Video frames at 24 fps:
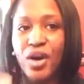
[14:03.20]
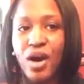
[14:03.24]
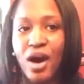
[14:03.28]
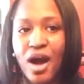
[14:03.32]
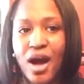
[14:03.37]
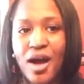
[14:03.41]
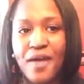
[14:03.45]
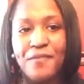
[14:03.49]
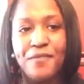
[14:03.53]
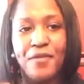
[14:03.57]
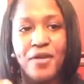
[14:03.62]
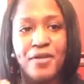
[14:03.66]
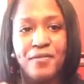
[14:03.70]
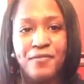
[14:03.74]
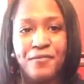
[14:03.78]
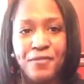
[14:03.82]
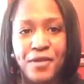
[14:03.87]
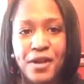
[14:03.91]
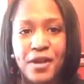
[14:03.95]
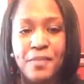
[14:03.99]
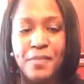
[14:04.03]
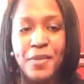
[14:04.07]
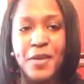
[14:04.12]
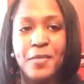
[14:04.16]
your offer in
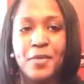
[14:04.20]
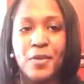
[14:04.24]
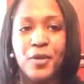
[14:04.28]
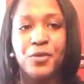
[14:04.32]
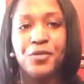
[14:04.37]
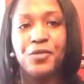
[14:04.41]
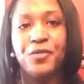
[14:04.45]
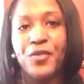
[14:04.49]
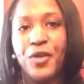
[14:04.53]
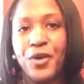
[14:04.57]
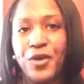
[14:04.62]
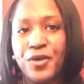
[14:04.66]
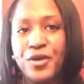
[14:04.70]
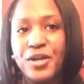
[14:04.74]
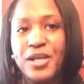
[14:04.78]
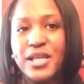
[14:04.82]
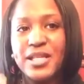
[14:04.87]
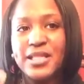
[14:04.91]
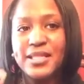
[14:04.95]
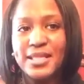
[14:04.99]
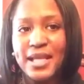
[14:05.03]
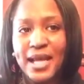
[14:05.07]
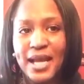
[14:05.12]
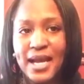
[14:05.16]
front of people
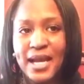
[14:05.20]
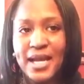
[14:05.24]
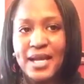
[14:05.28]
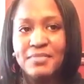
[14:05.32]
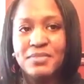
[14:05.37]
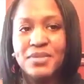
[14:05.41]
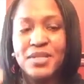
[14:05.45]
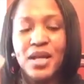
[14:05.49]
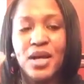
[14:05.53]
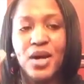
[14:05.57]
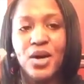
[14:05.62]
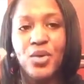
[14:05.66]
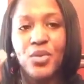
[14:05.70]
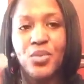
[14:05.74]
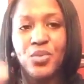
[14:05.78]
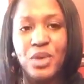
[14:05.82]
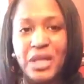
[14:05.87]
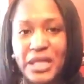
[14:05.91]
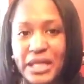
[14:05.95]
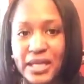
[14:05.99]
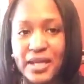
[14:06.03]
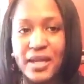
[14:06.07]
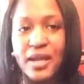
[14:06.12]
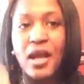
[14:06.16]
30 times a
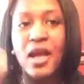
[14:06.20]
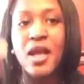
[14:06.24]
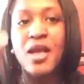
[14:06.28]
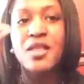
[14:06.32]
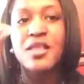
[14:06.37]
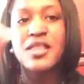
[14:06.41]
week.